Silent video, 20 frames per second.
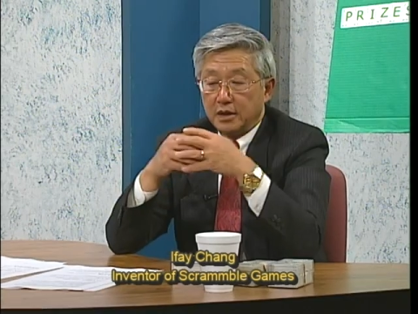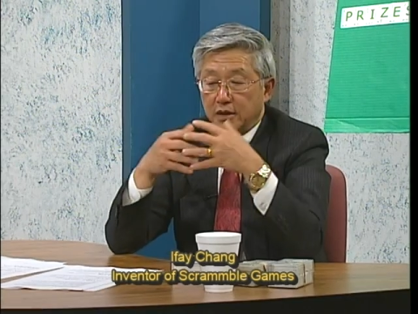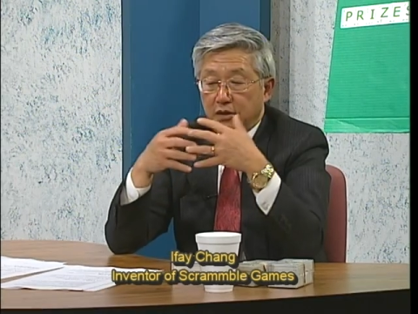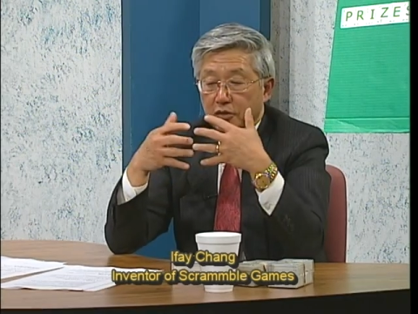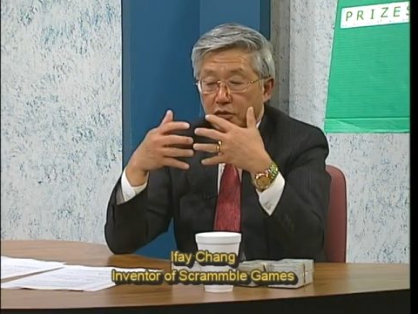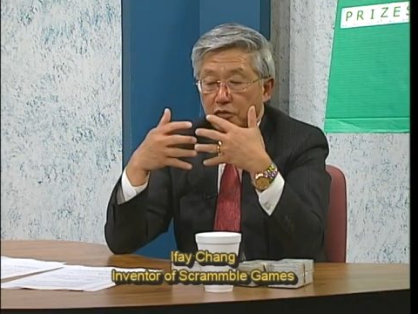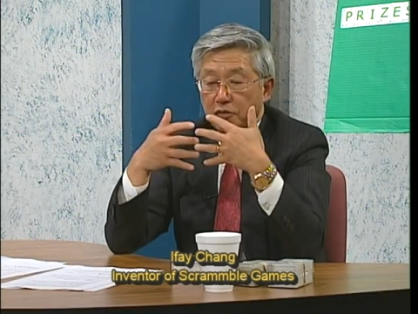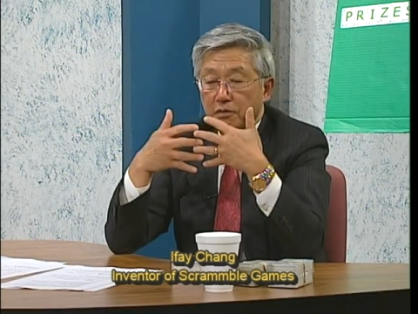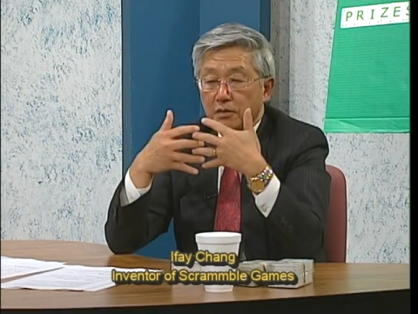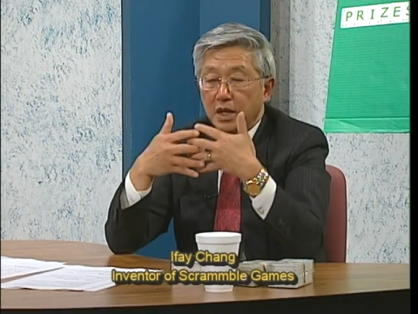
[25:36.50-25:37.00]

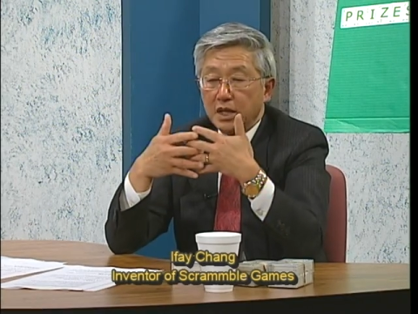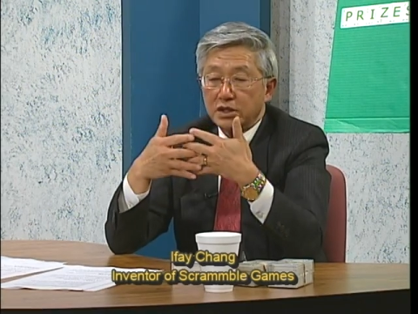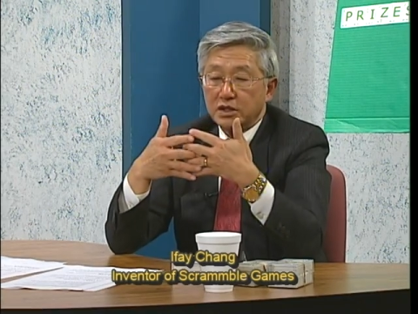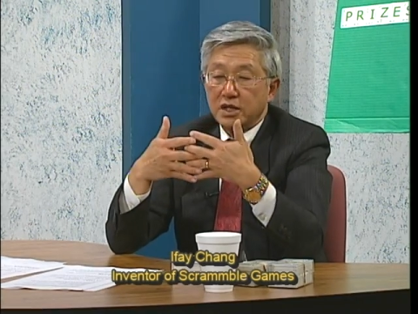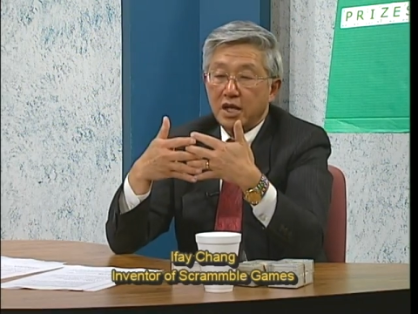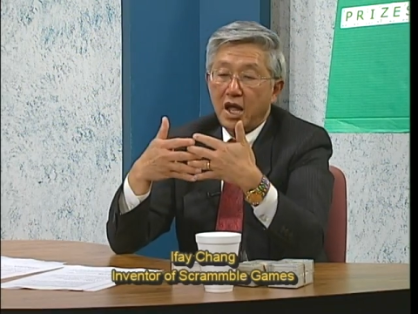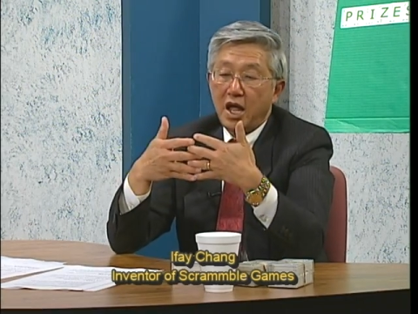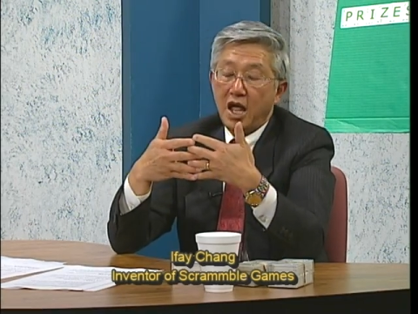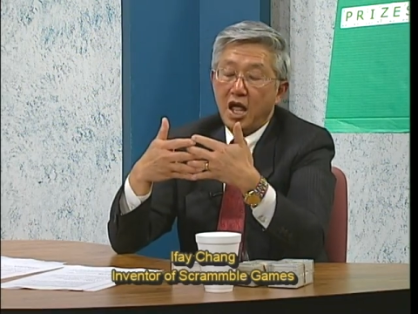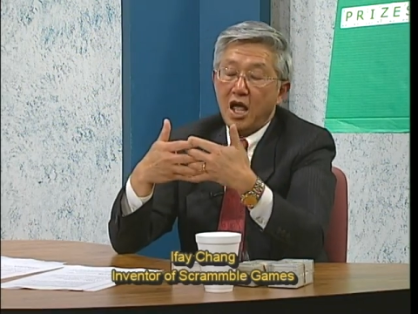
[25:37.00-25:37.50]
you must
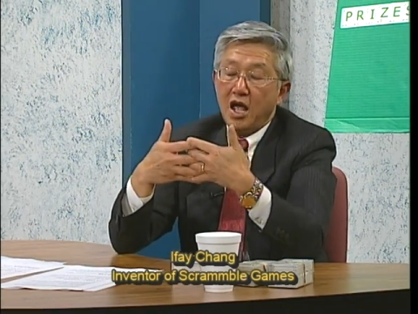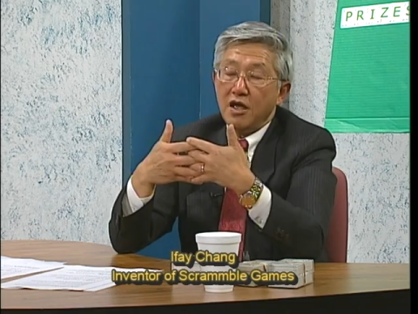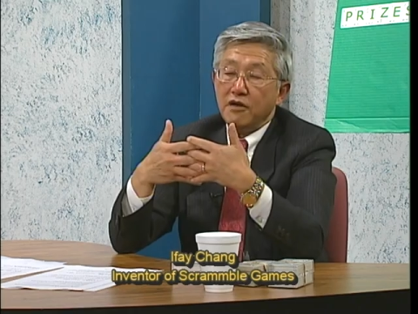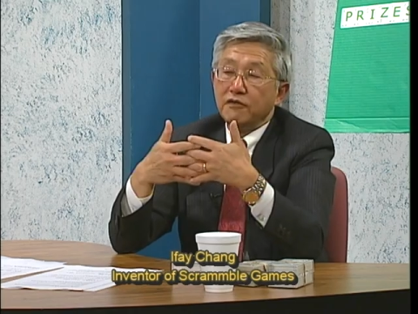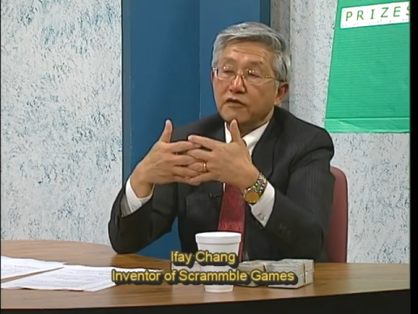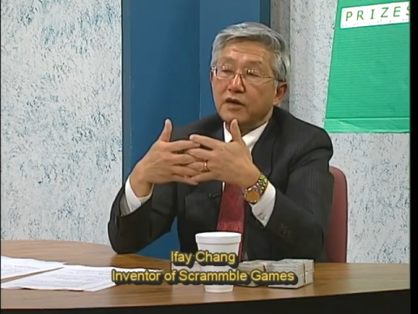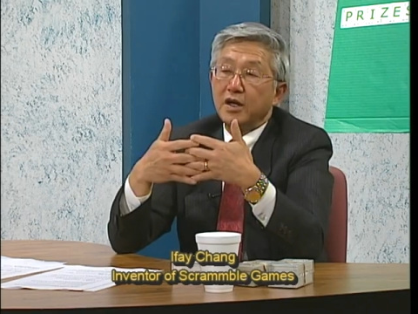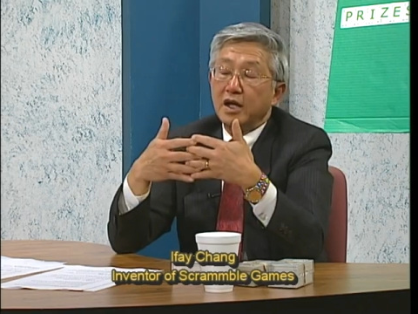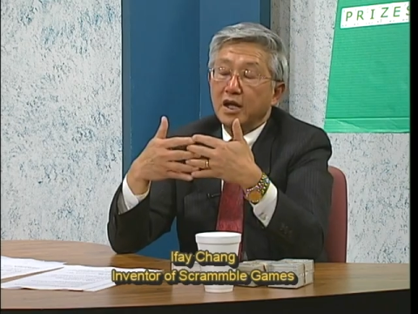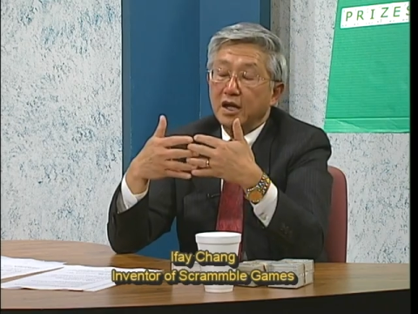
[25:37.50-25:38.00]

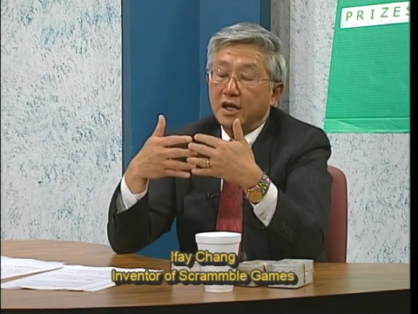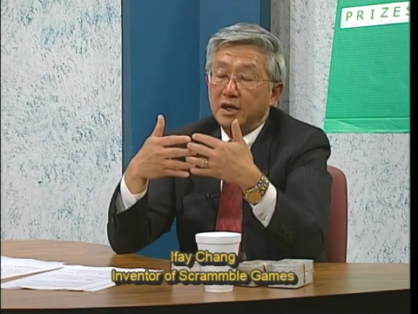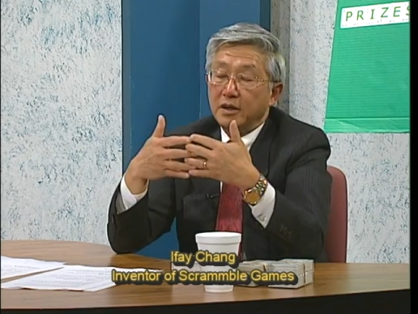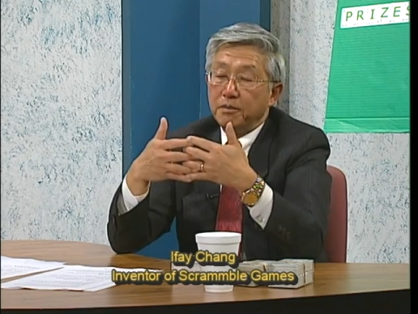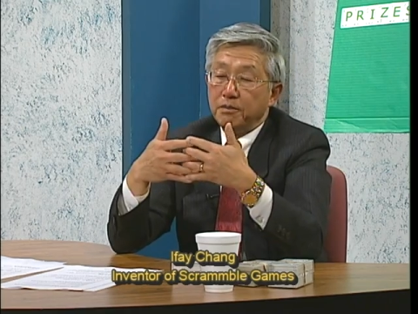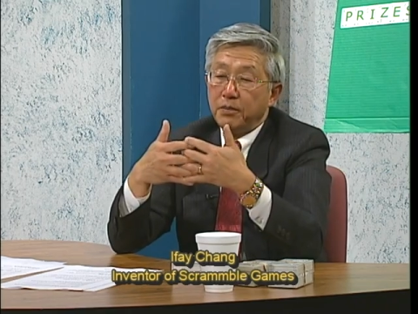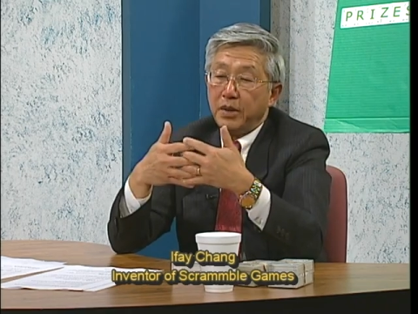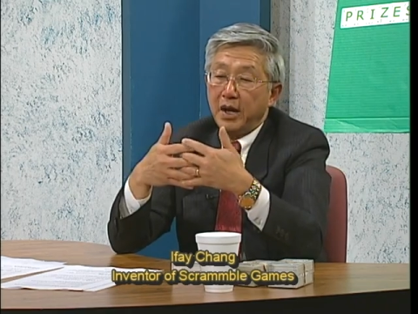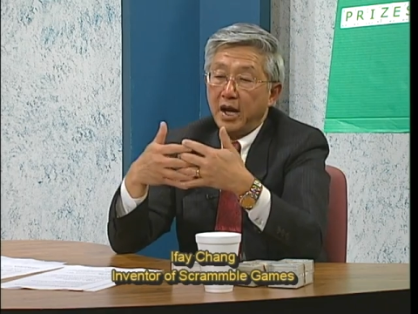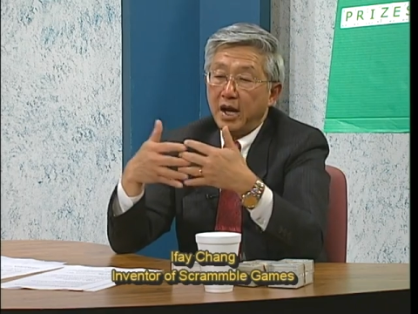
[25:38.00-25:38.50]
have a
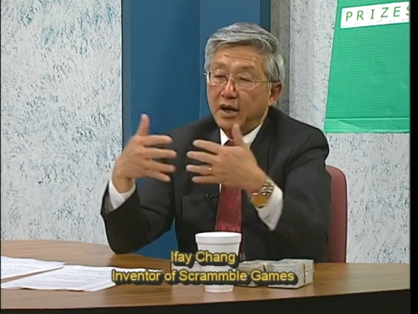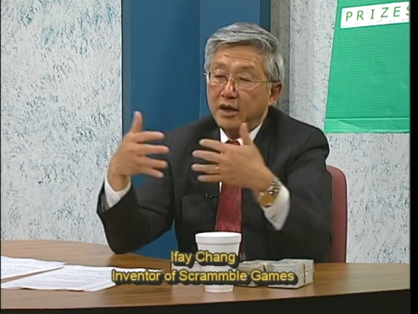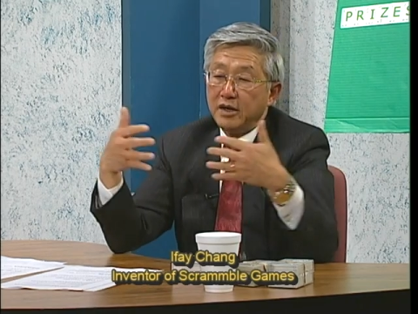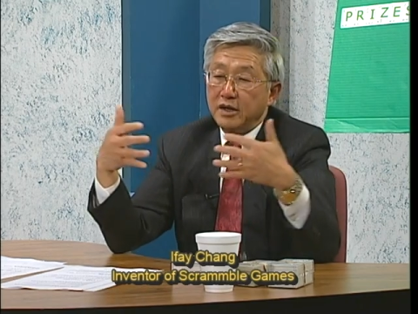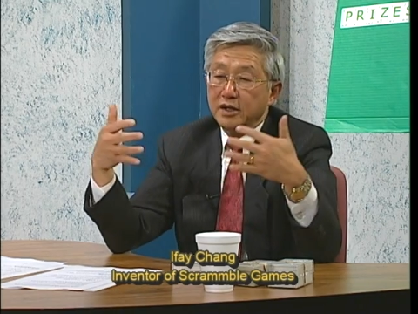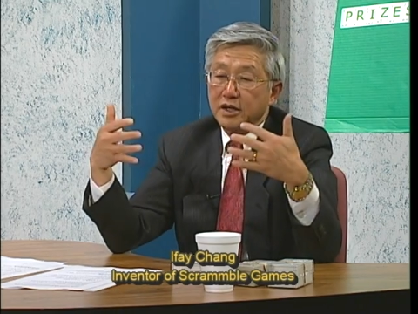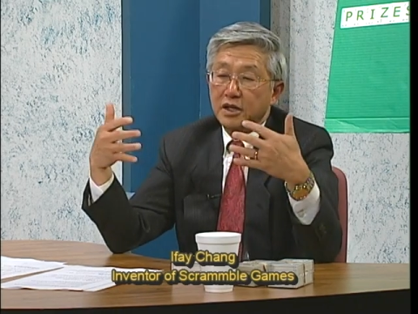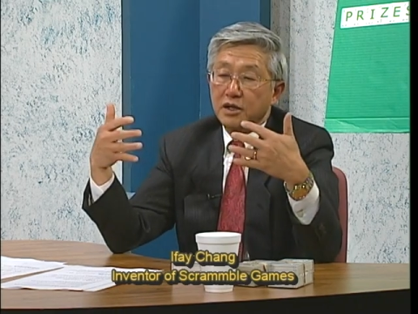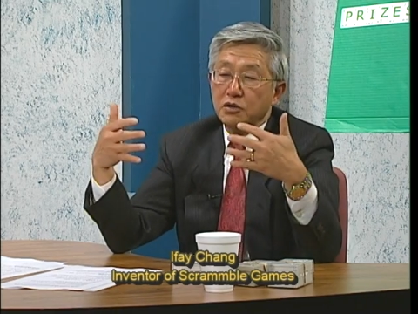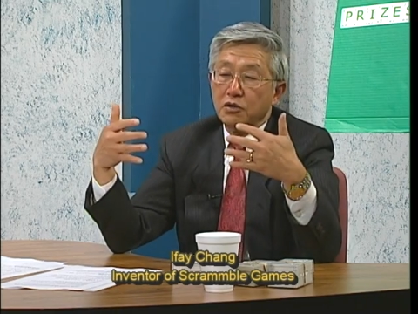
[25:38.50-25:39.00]

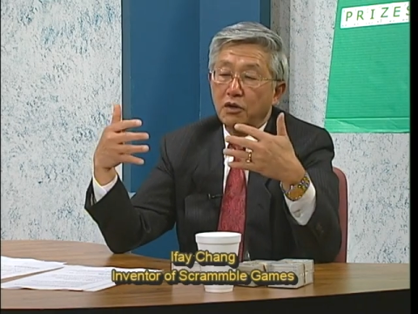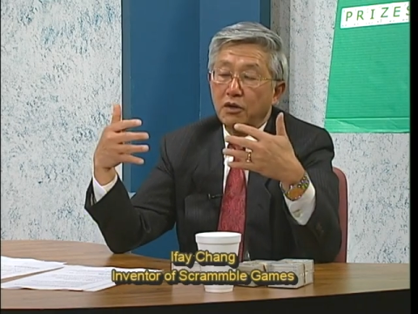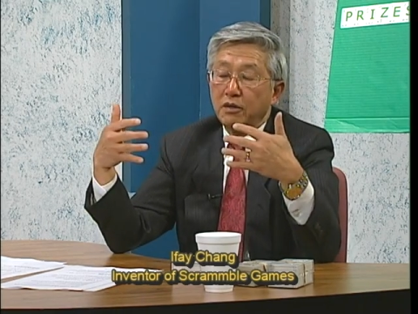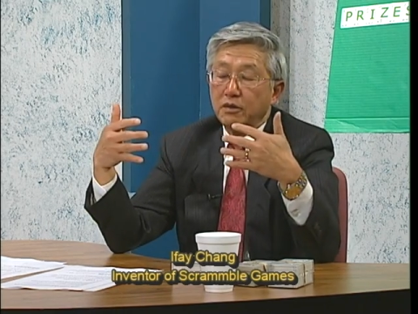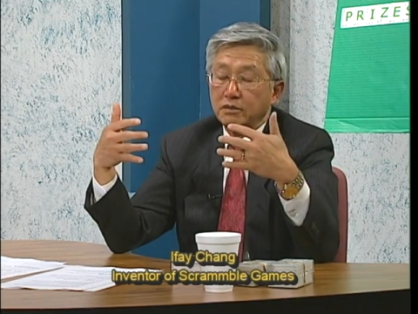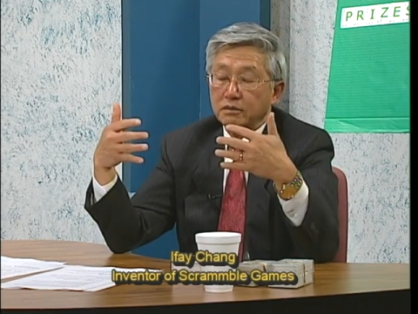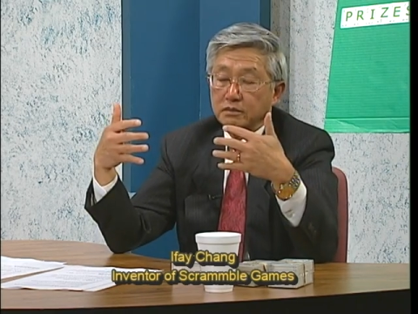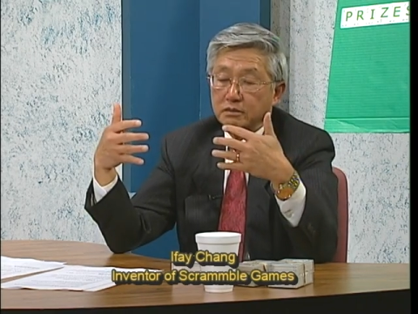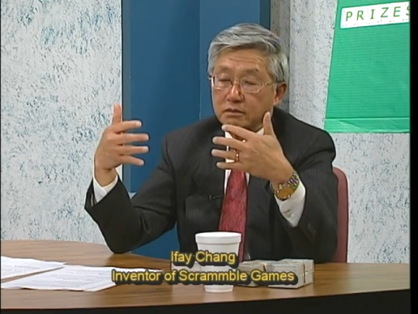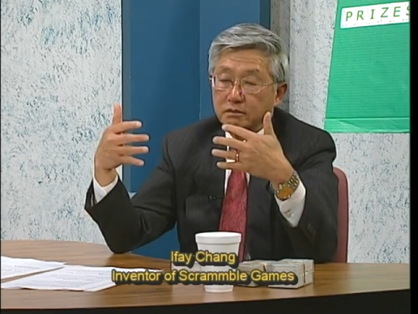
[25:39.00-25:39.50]
pattern in your
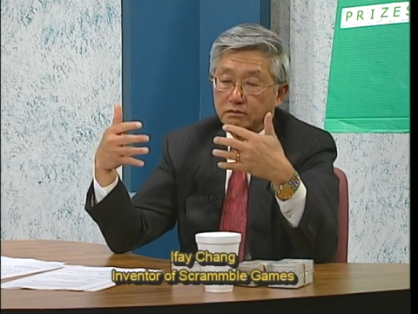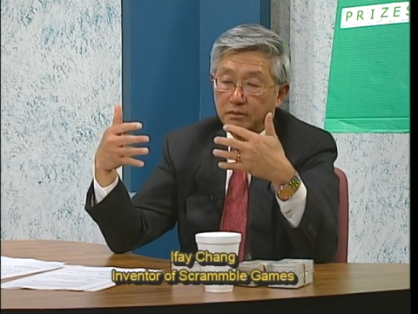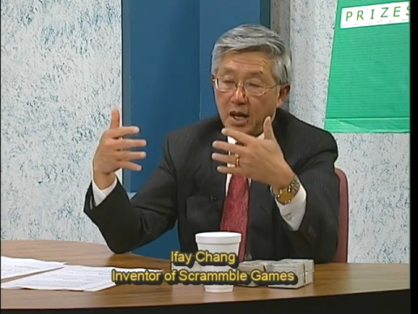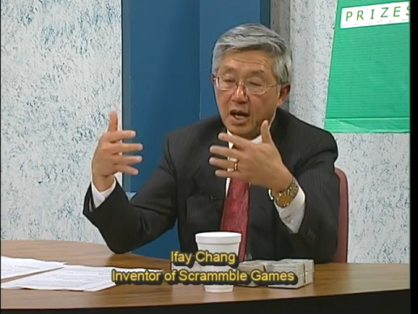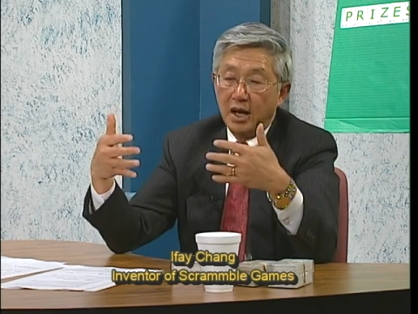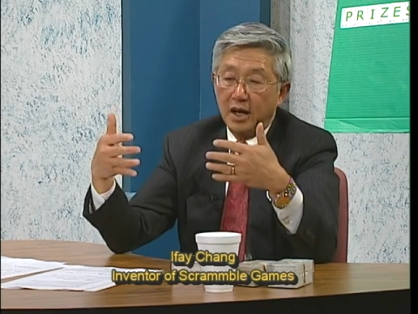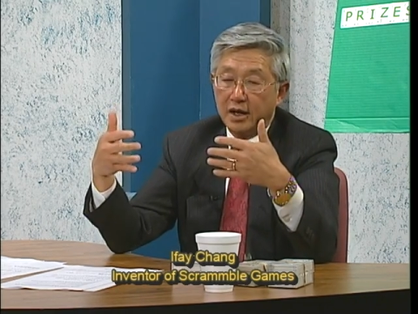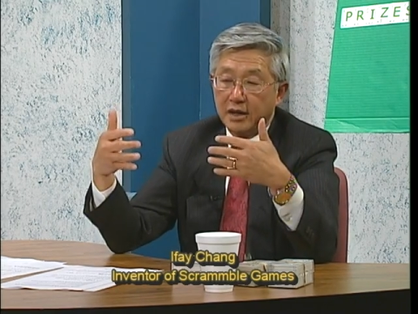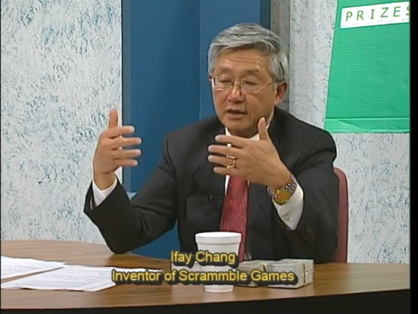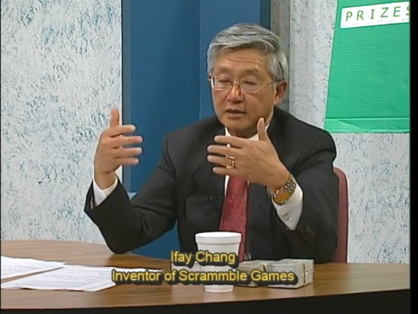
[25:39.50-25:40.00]

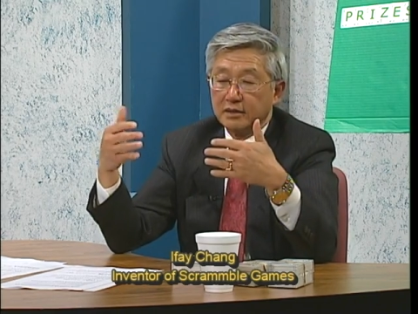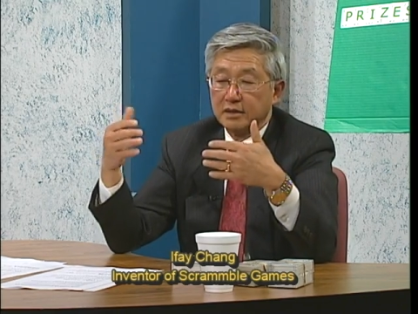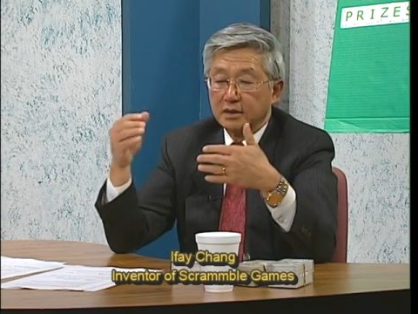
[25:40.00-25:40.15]
mind.